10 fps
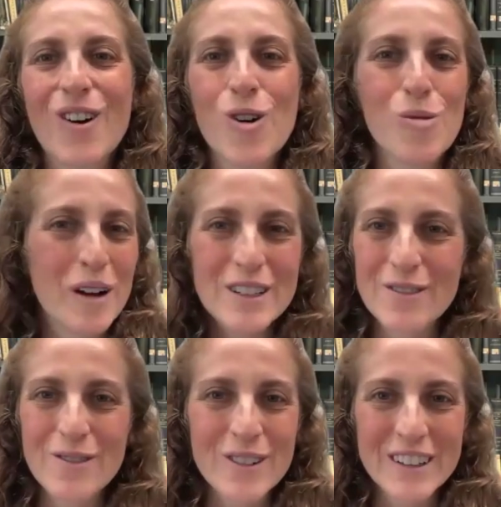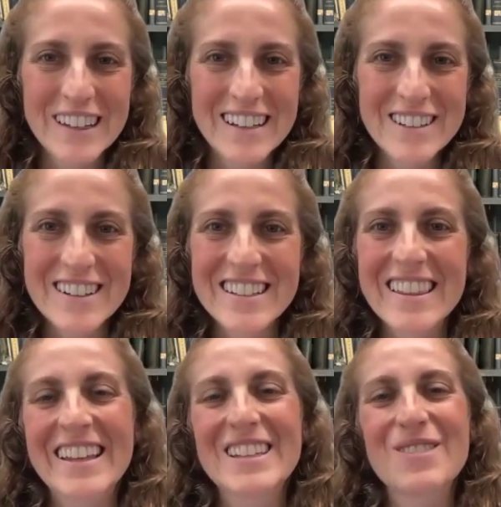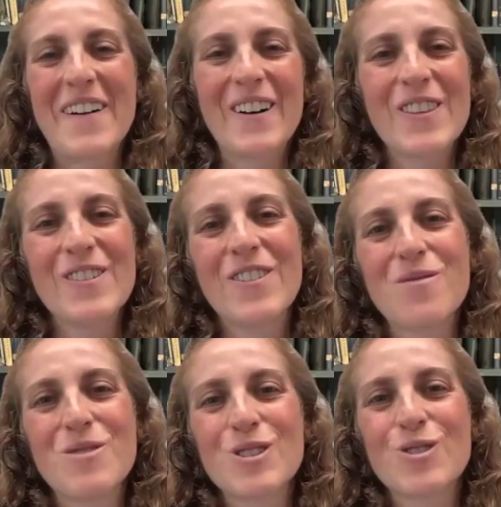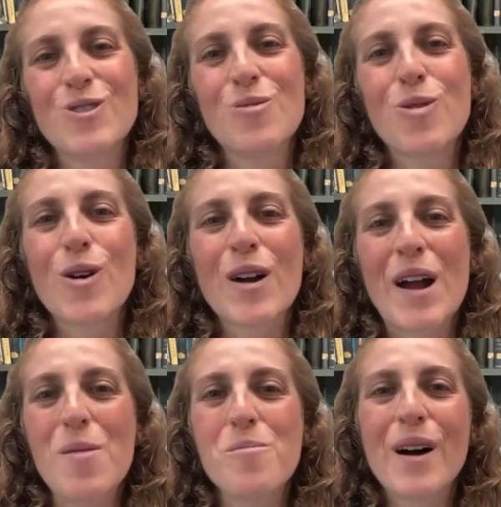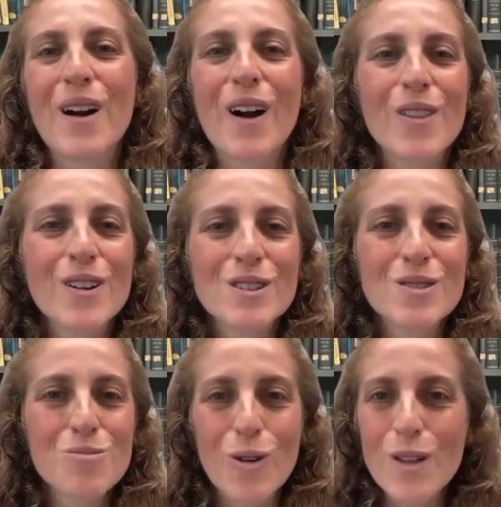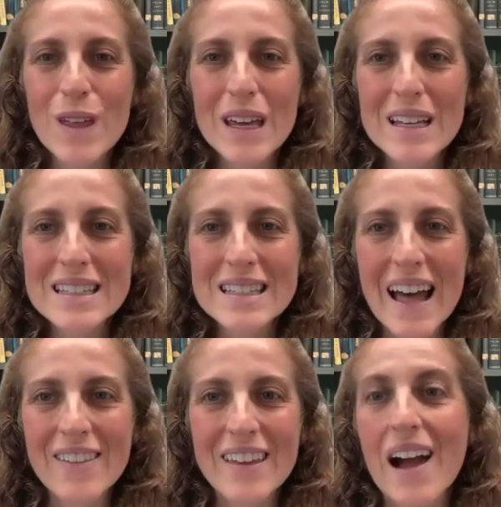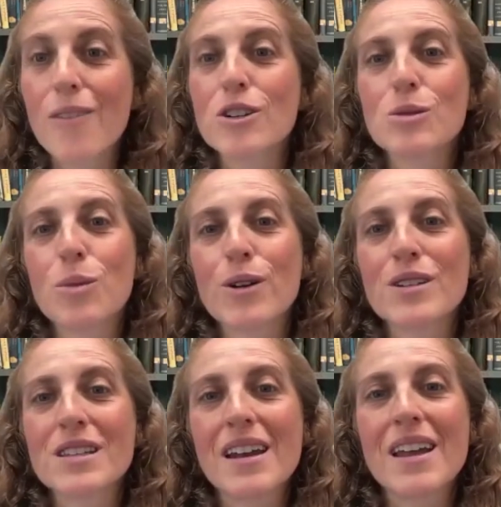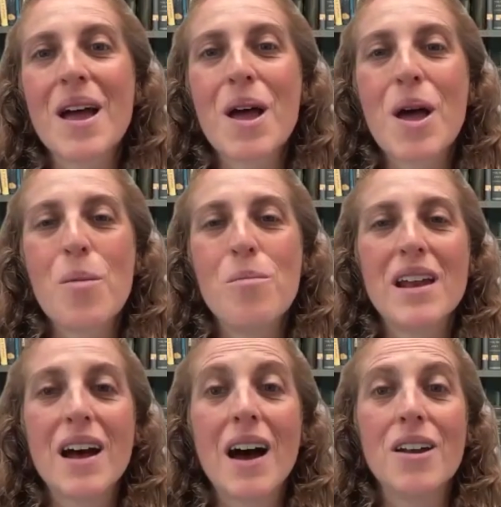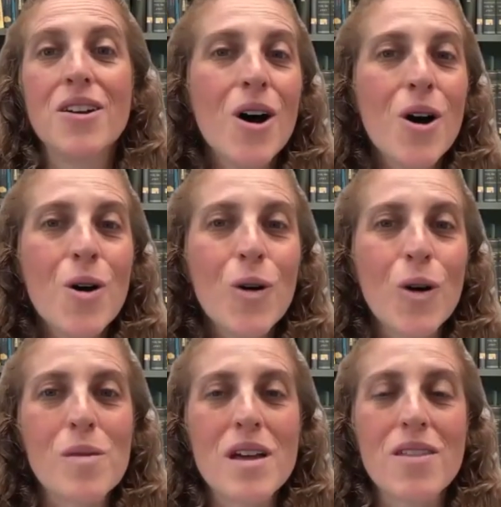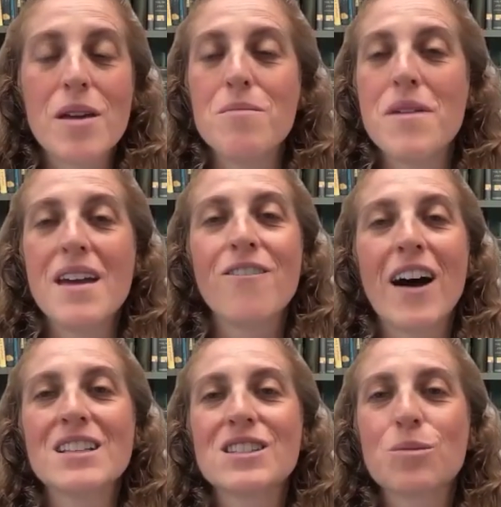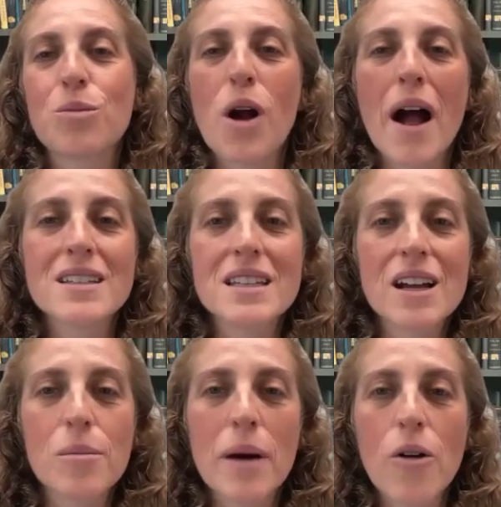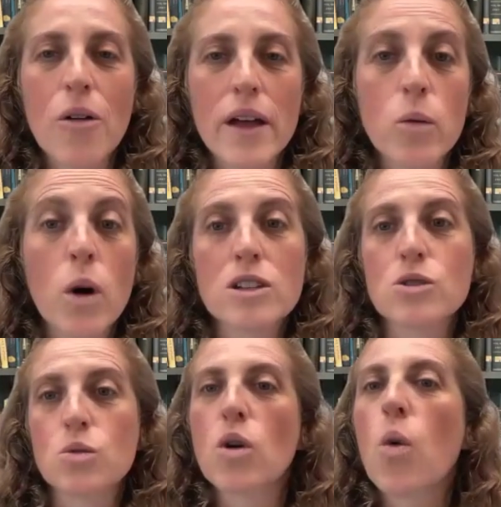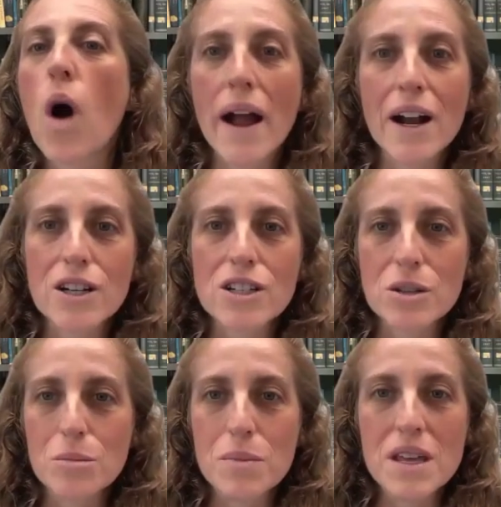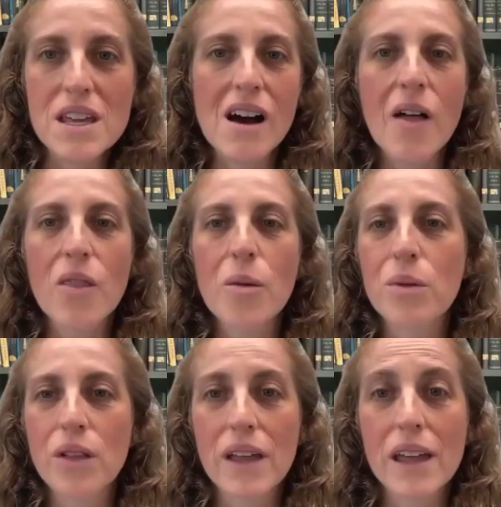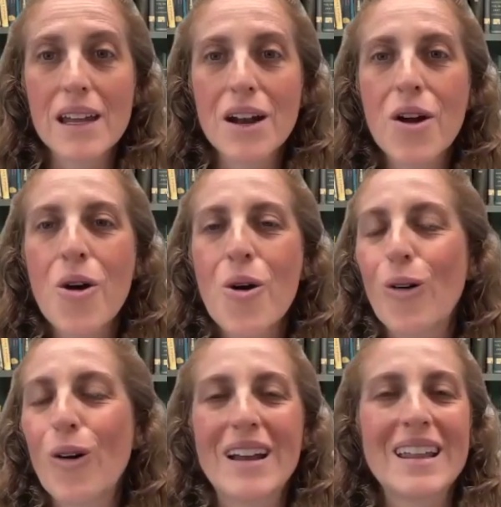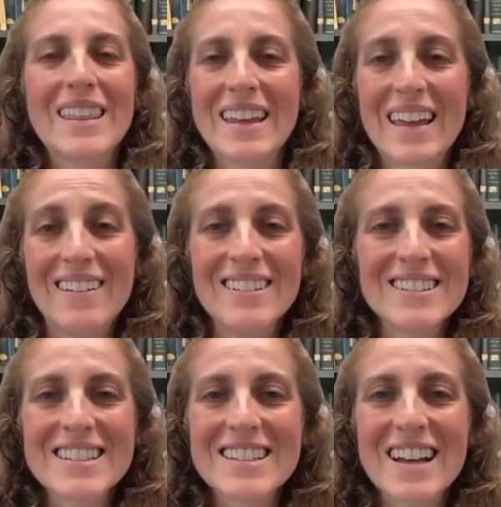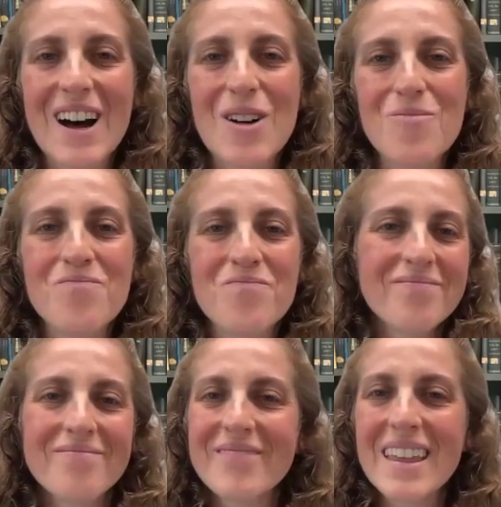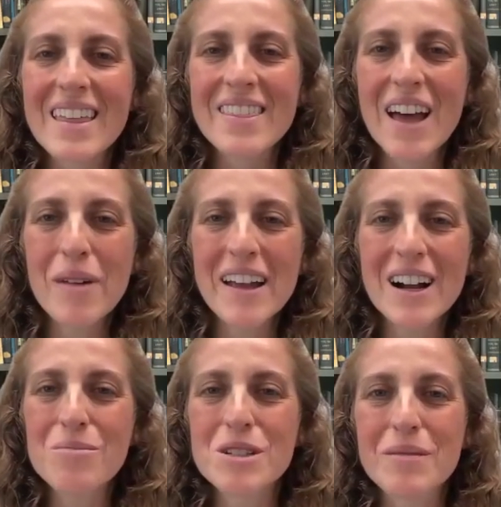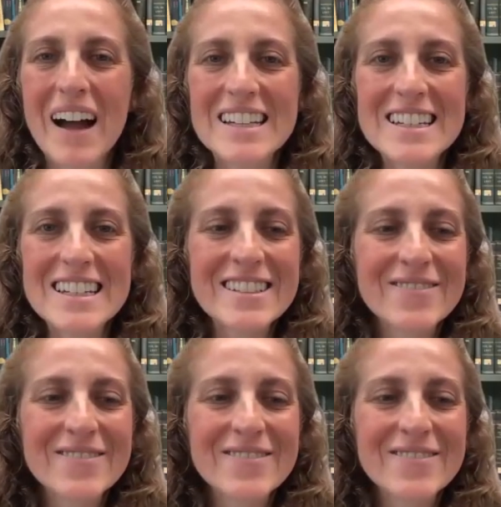a whole bunch of really interesting things about the Farm to School program, but are there some more things that the average person may not know, or they may find surprising about, like what's required to be on the plate or anything else that might come to mind?